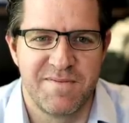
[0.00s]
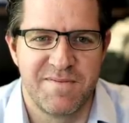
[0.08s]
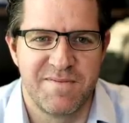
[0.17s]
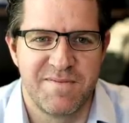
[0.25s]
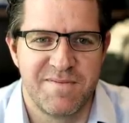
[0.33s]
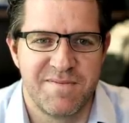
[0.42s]

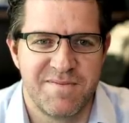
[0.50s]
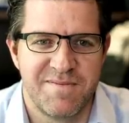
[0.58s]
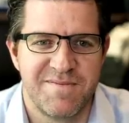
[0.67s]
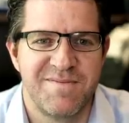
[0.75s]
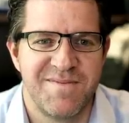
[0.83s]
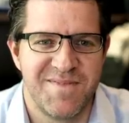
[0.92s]

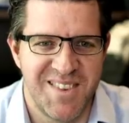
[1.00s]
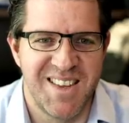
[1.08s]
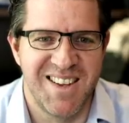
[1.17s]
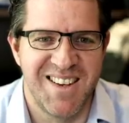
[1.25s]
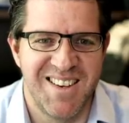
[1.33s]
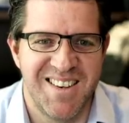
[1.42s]

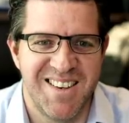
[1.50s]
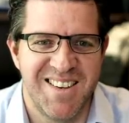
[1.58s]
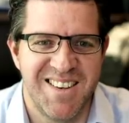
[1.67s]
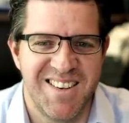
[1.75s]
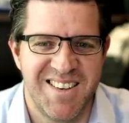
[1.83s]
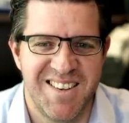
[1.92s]

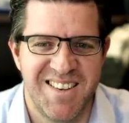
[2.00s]
(silent)